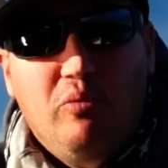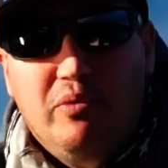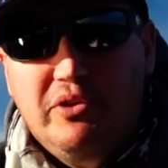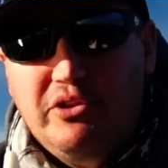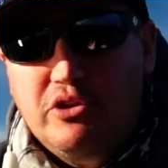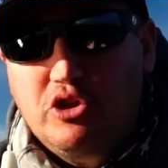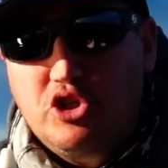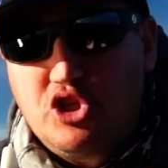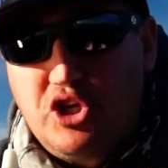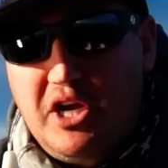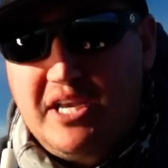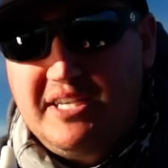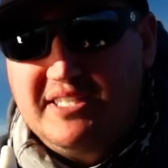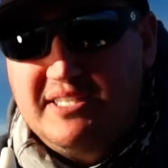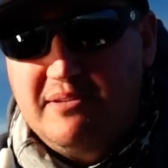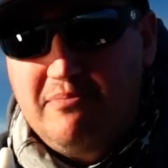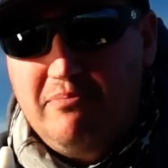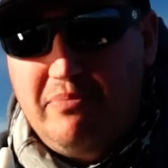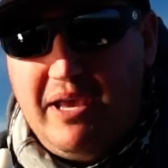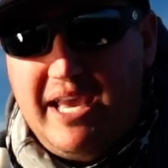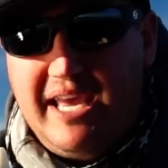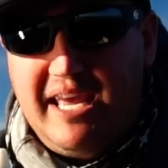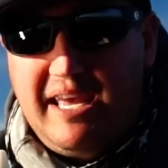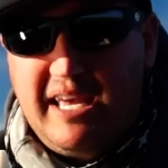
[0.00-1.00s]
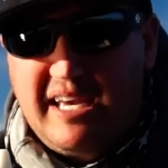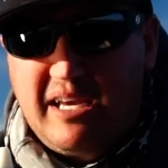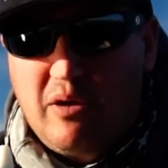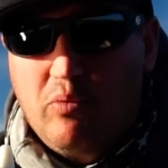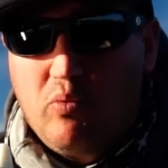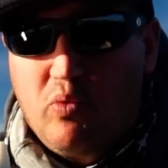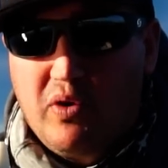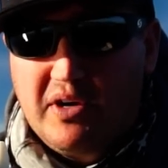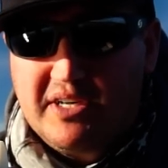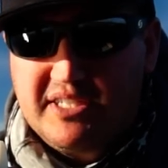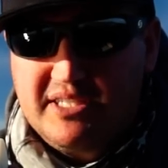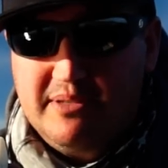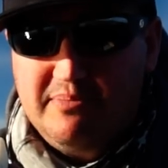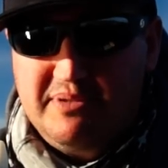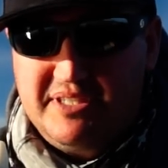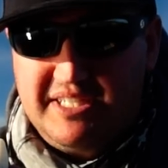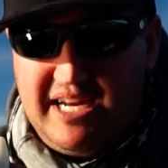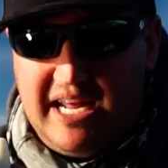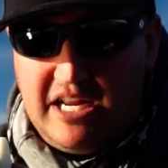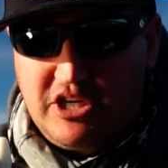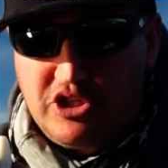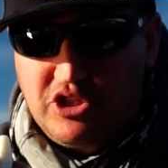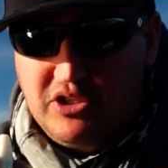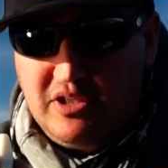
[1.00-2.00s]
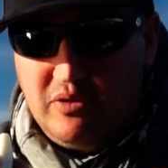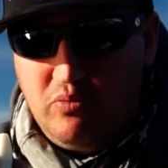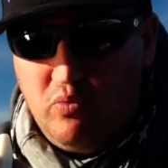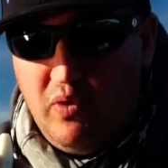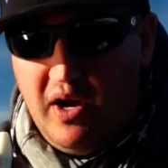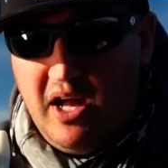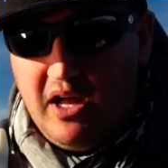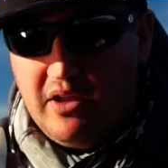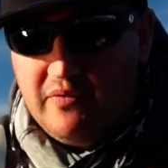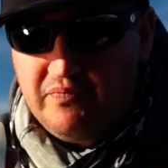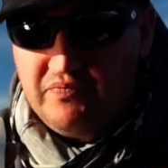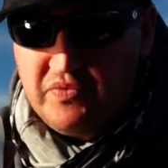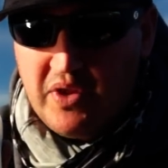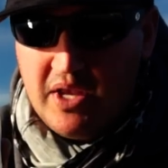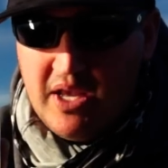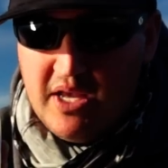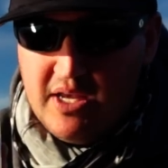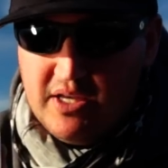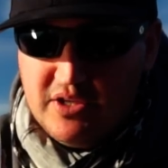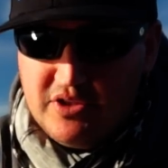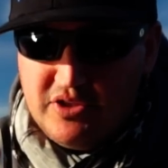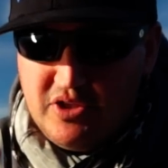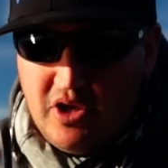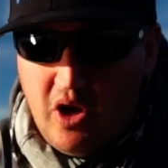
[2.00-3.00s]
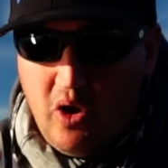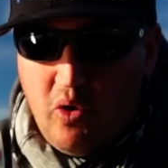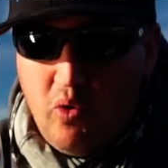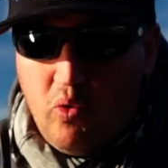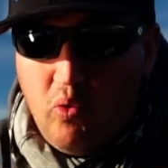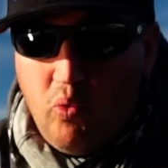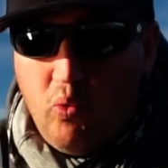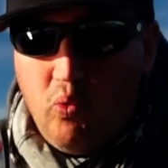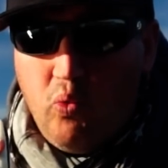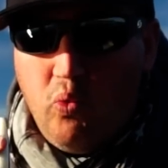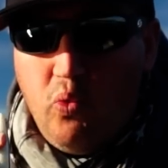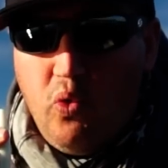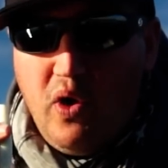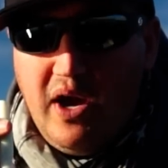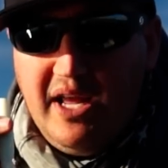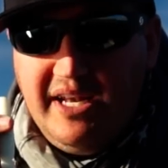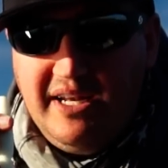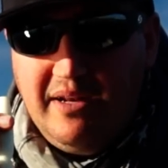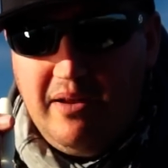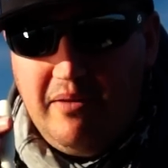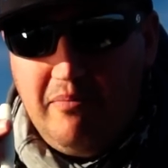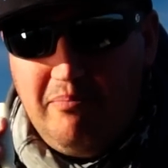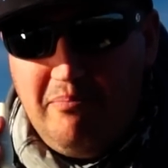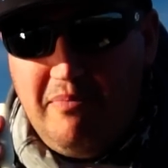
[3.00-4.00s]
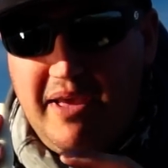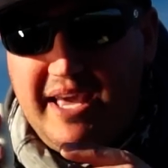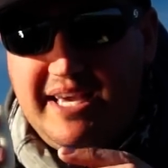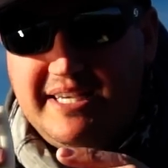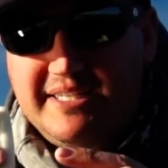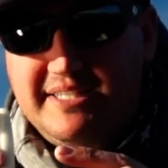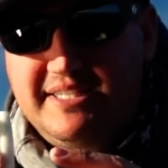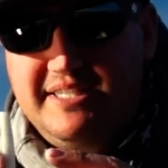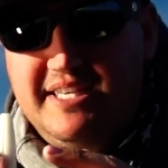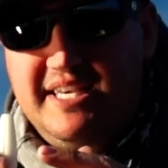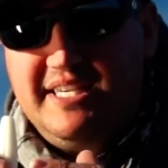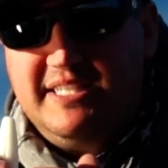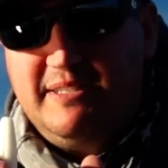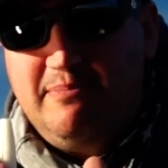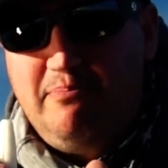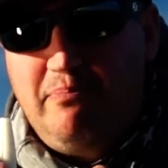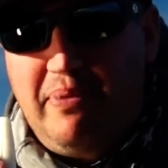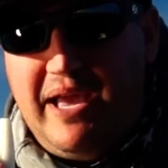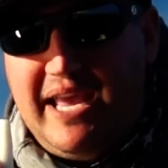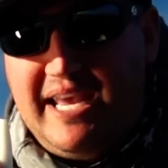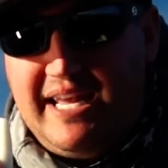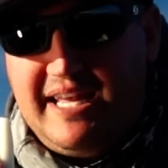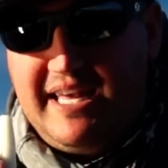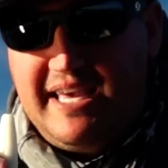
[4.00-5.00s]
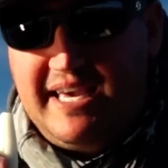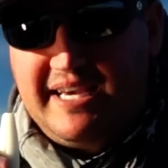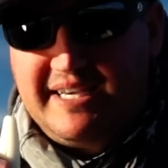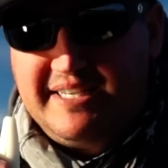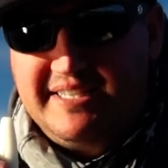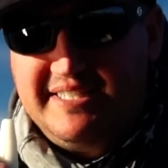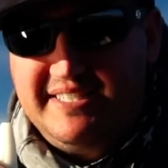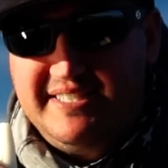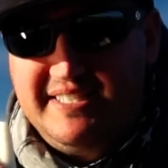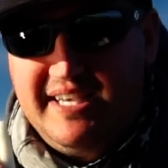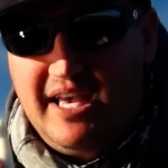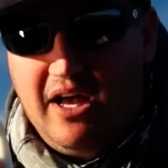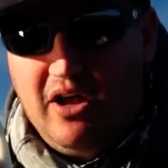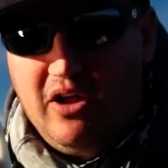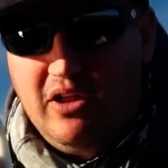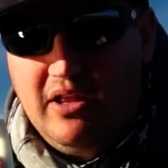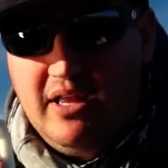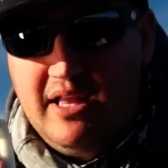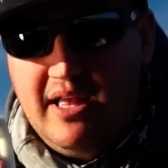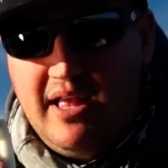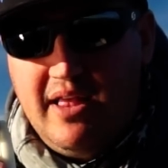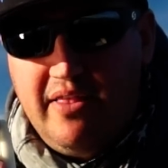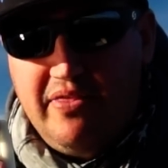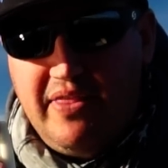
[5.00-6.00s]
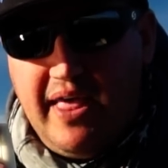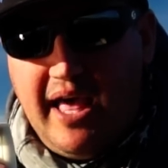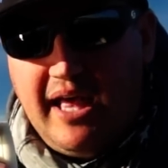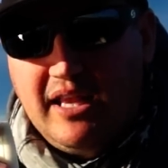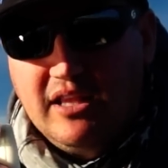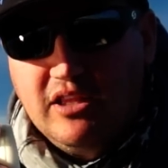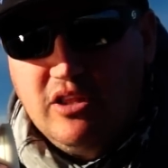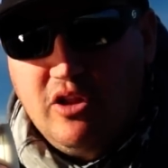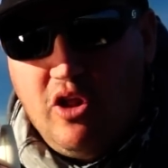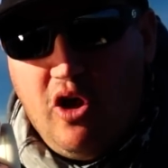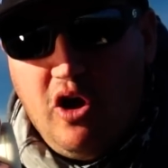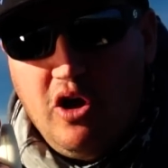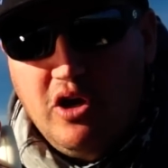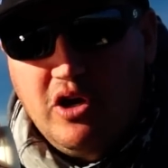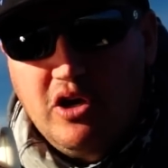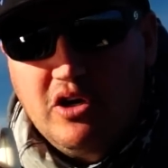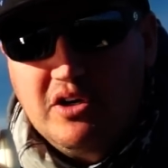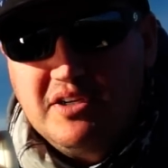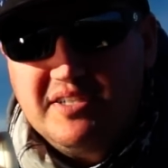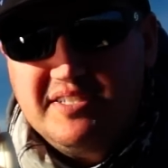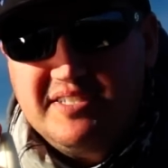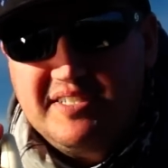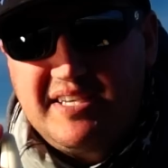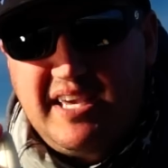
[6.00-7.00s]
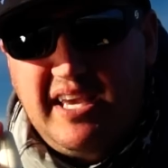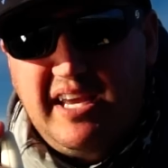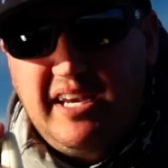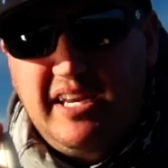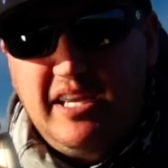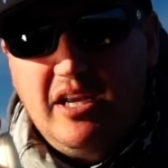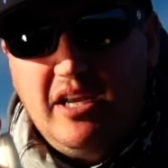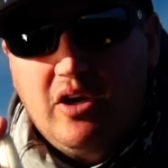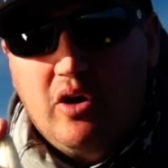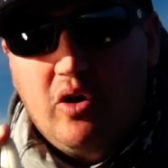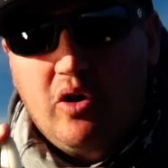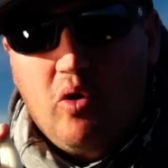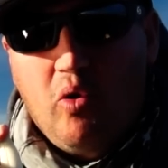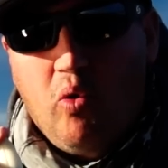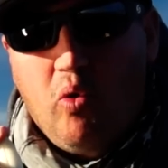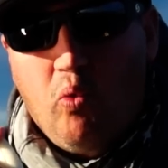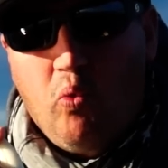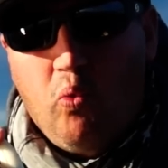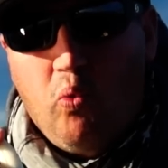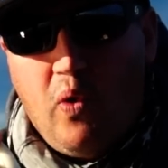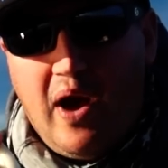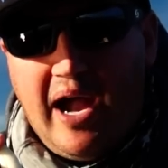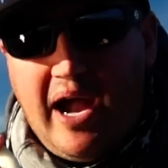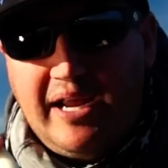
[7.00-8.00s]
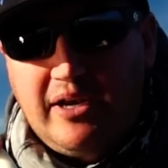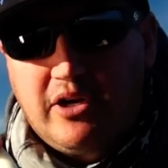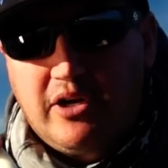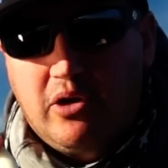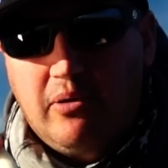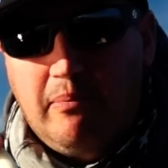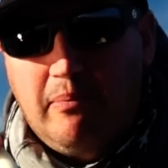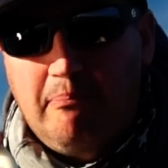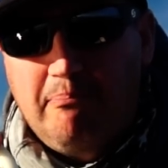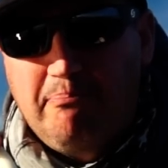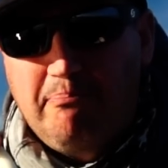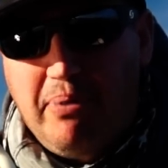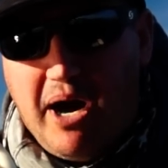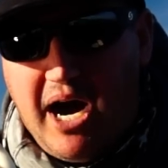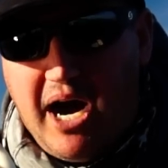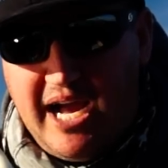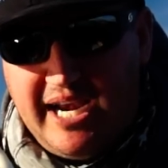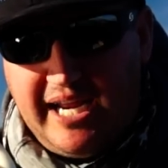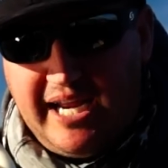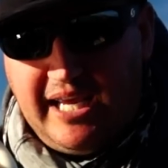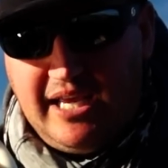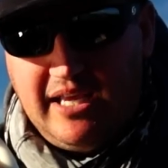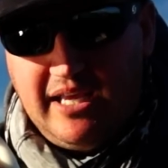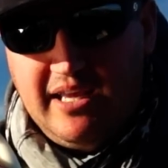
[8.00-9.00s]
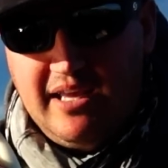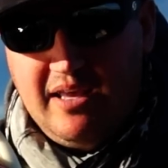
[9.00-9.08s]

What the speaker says: when they're chasing bait, it can work substantially well. So what makes this bait excel? That longer, skinnier, wider body